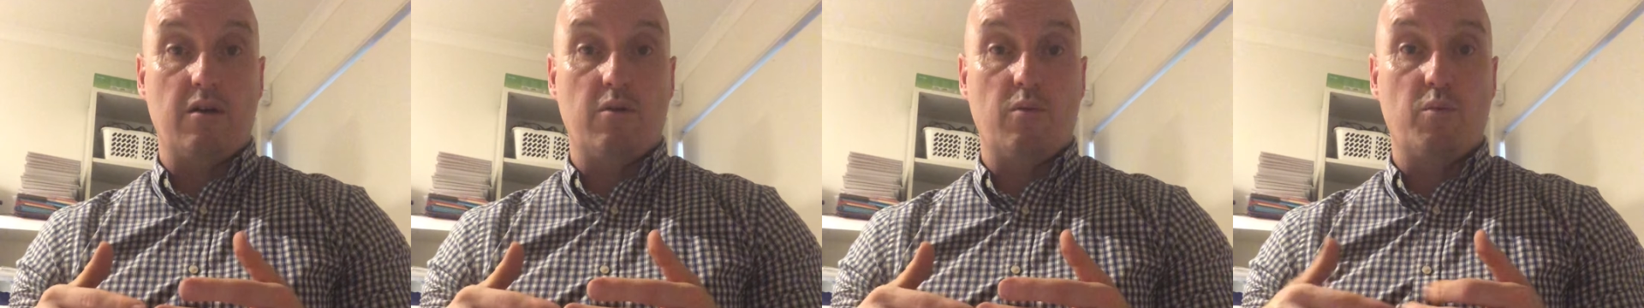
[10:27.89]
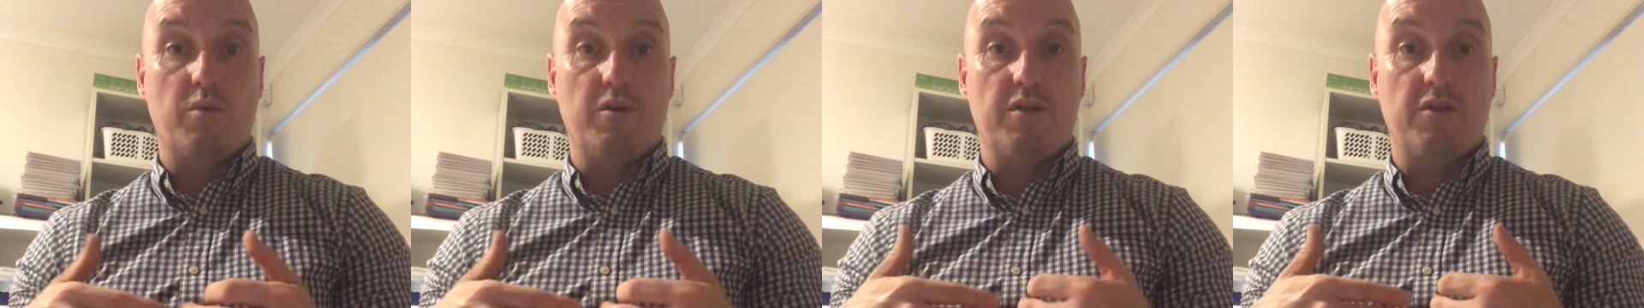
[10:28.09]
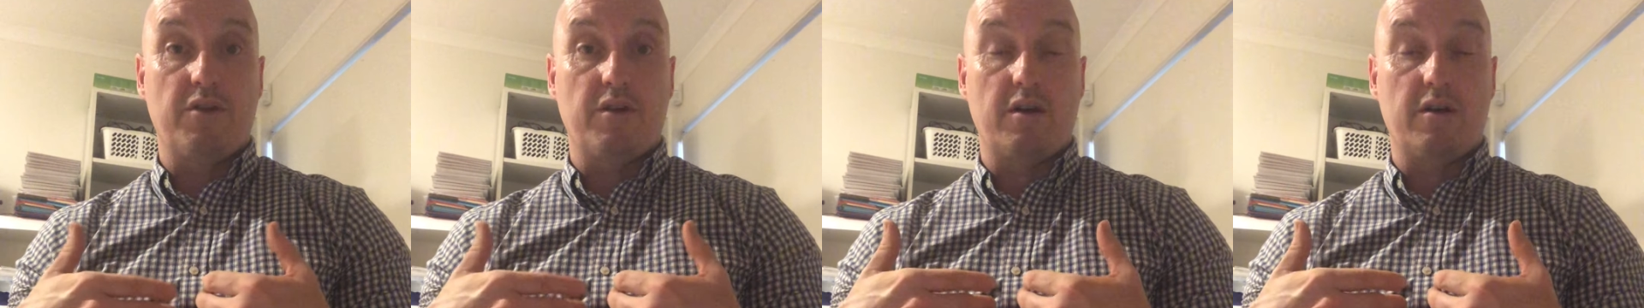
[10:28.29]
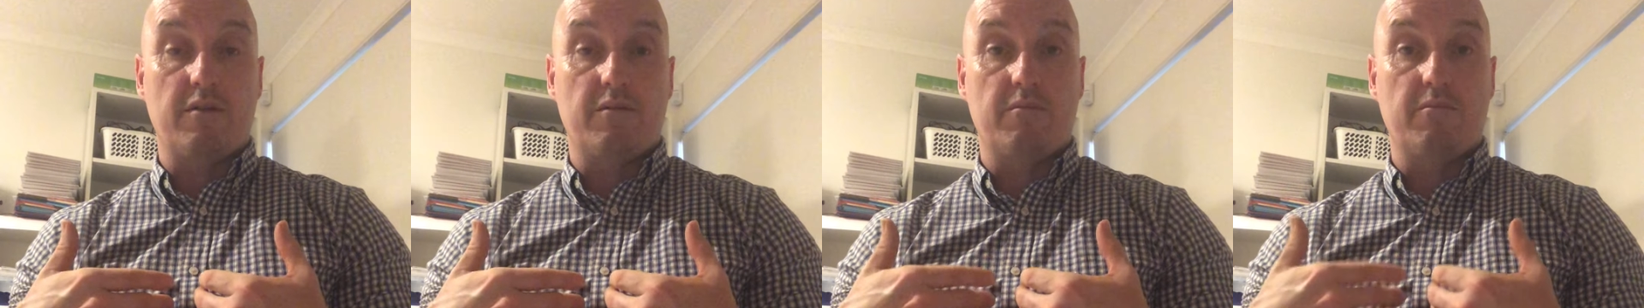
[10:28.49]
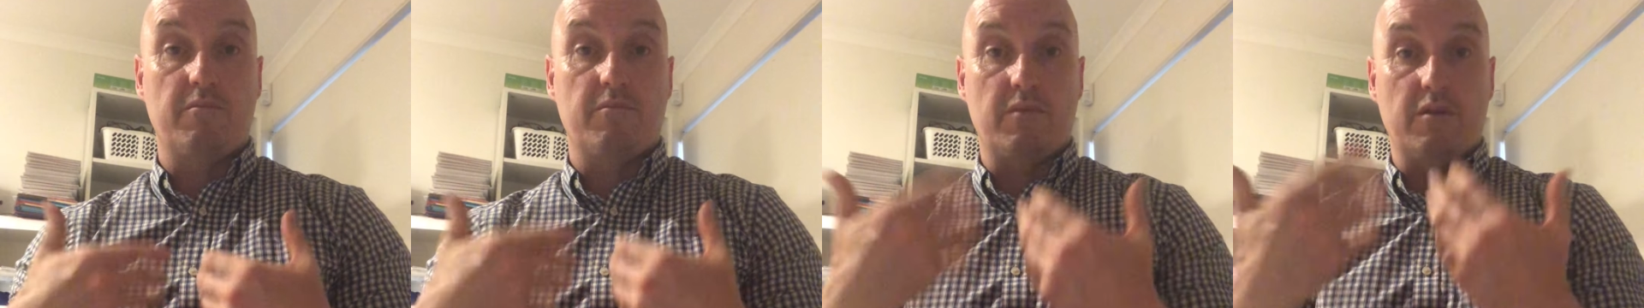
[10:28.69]
with
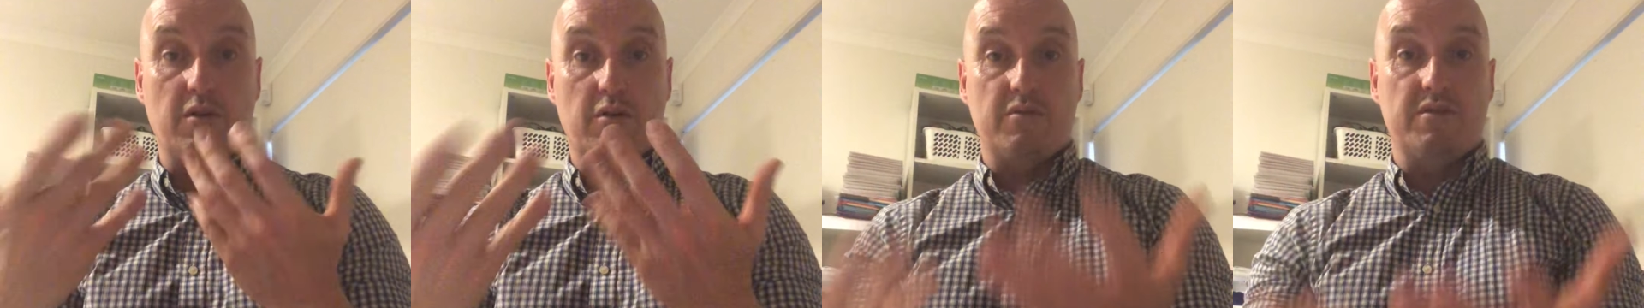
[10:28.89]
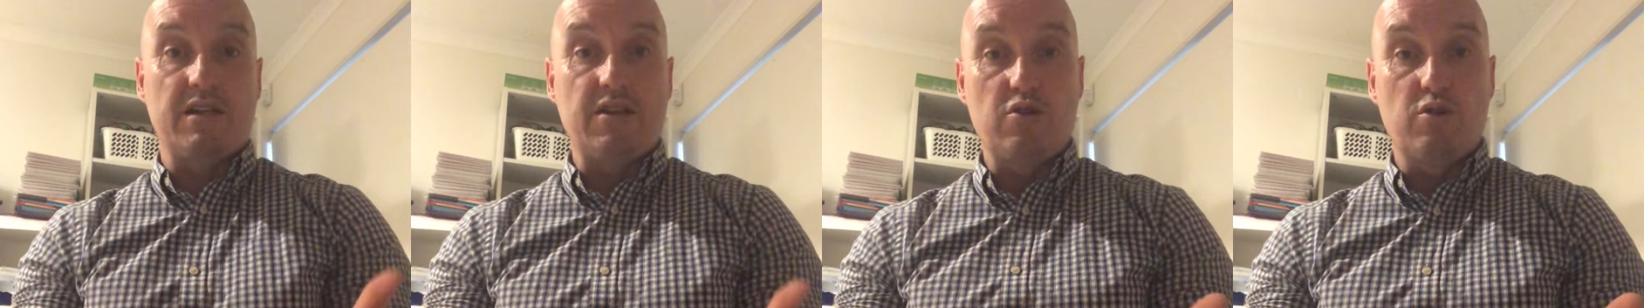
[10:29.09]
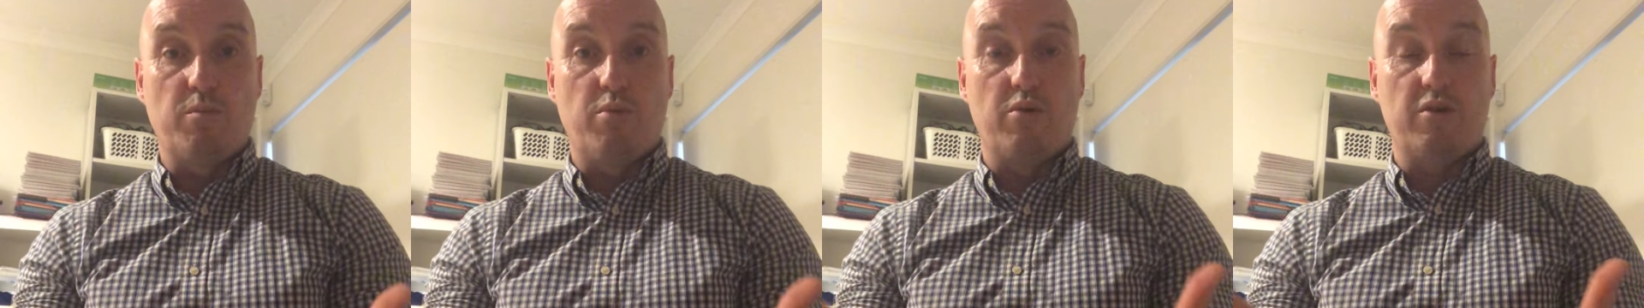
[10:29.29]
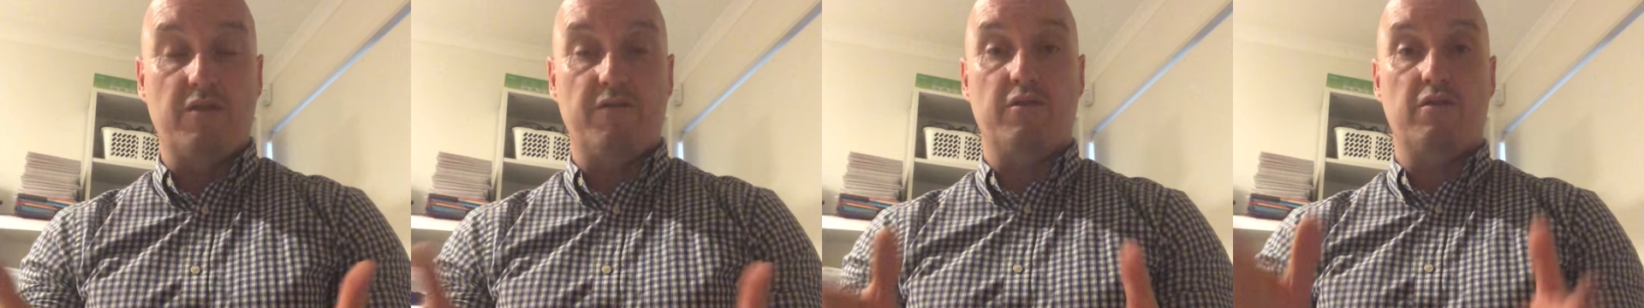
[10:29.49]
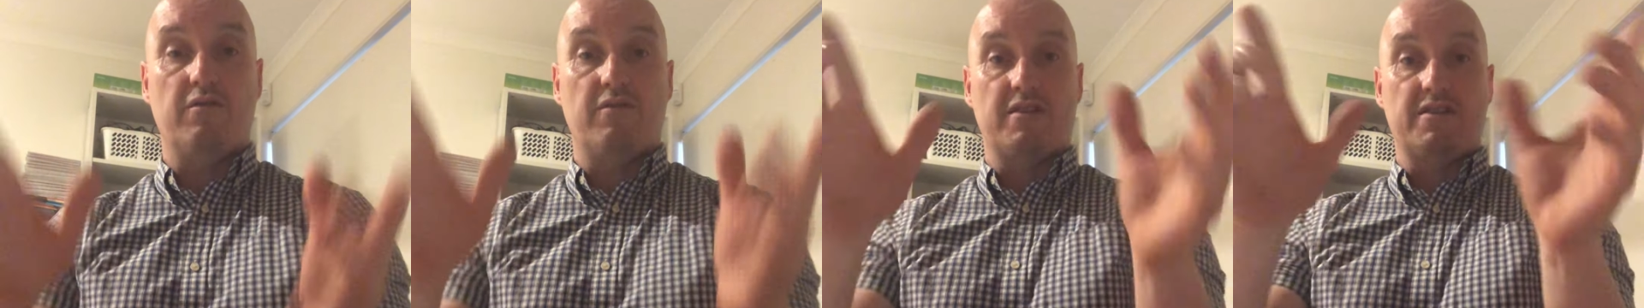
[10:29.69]
dental point of
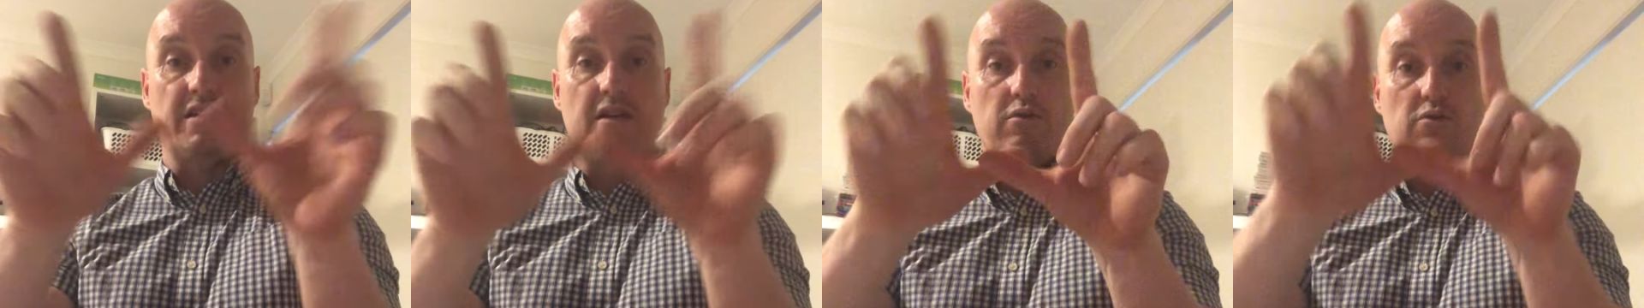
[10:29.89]
view, they say,